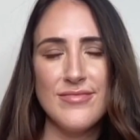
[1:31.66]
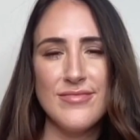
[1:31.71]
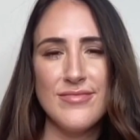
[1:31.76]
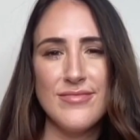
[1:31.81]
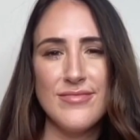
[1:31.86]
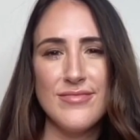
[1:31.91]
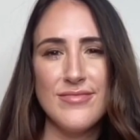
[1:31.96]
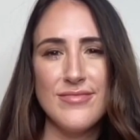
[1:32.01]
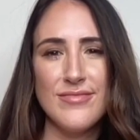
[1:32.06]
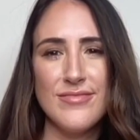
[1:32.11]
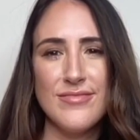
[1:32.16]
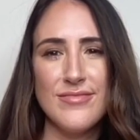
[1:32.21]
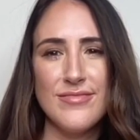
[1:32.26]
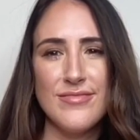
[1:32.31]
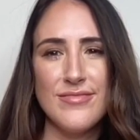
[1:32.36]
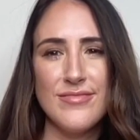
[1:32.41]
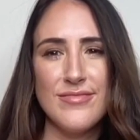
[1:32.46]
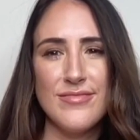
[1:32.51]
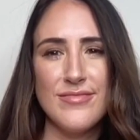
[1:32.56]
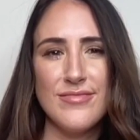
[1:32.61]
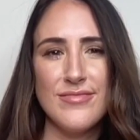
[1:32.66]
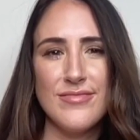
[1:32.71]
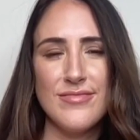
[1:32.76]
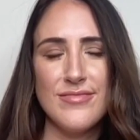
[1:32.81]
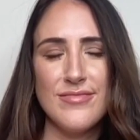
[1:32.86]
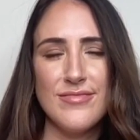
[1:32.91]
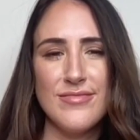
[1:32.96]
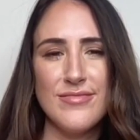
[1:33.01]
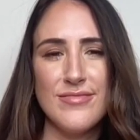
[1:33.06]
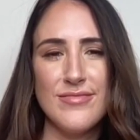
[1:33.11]

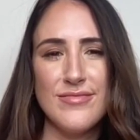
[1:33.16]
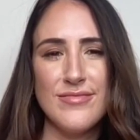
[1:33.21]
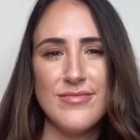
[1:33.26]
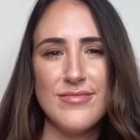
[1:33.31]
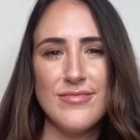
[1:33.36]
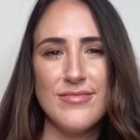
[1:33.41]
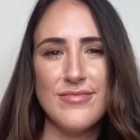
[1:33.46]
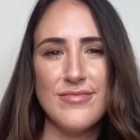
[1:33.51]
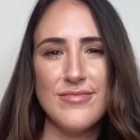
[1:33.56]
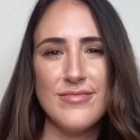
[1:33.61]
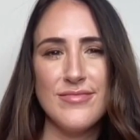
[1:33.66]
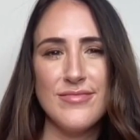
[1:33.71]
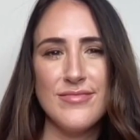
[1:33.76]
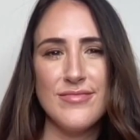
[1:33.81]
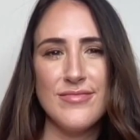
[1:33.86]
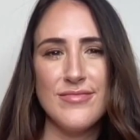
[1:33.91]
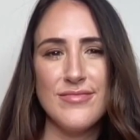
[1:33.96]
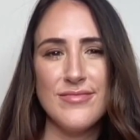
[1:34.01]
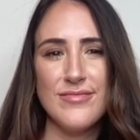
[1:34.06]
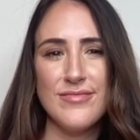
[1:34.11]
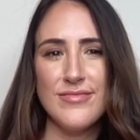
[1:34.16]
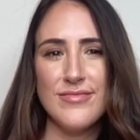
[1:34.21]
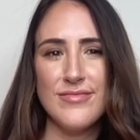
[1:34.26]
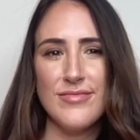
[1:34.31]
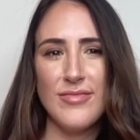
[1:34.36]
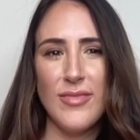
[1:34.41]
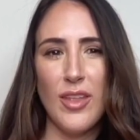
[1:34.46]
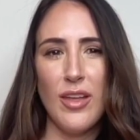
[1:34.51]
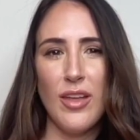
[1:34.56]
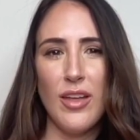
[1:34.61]

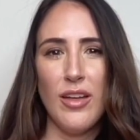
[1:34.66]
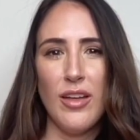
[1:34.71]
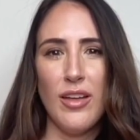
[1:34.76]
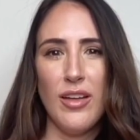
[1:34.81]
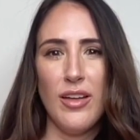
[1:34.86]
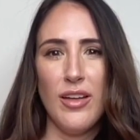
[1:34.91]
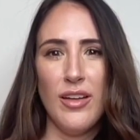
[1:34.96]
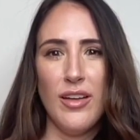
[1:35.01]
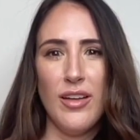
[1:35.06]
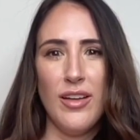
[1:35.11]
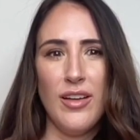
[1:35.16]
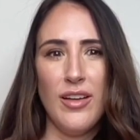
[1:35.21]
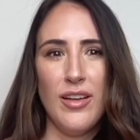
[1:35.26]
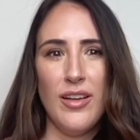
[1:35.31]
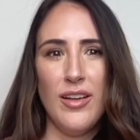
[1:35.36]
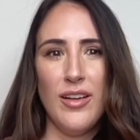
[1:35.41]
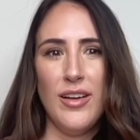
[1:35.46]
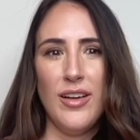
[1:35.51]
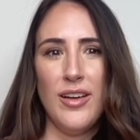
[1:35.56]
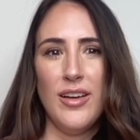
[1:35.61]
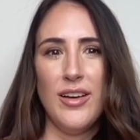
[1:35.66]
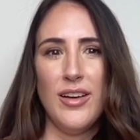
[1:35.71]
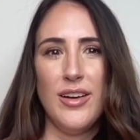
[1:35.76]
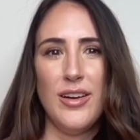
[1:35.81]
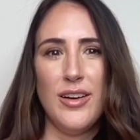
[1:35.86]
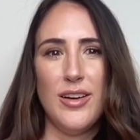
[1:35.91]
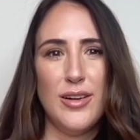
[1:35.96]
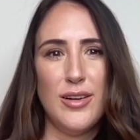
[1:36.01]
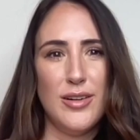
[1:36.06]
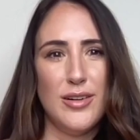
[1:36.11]

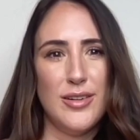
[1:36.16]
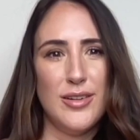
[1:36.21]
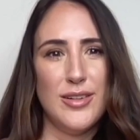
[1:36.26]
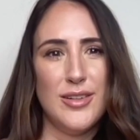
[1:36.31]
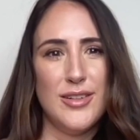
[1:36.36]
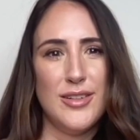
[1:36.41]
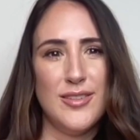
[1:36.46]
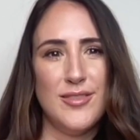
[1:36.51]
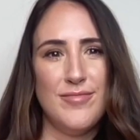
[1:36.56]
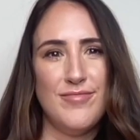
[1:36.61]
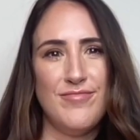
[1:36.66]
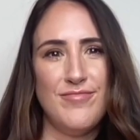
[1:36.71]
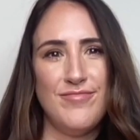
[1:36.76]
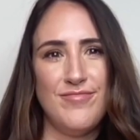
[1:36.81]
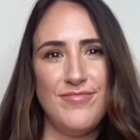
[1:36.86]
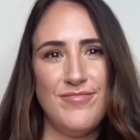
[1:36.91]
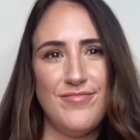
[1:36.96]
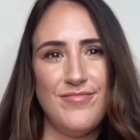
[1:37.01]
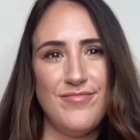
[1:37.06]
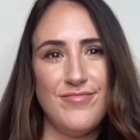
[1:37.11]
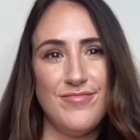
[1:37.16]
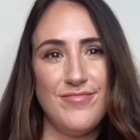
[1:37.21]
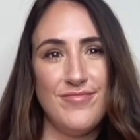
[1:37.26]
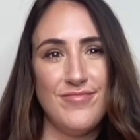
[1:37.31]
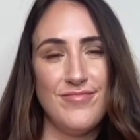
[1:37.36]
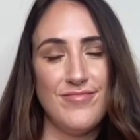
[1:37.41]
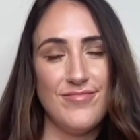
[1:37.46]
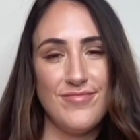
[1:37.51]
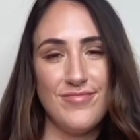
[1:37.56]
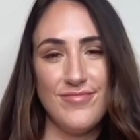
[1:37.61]

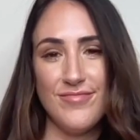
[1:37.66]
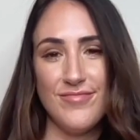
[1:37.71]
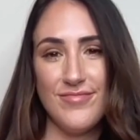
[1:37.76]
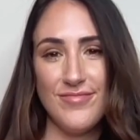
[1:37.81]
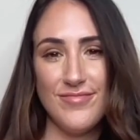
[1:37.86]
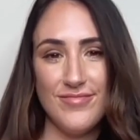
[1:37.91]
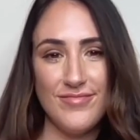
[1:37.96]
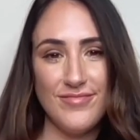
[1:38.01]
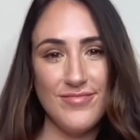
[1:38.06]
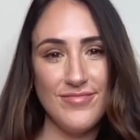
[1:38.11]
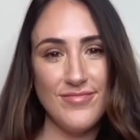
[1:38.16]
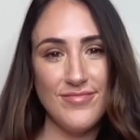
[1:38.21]
(silent)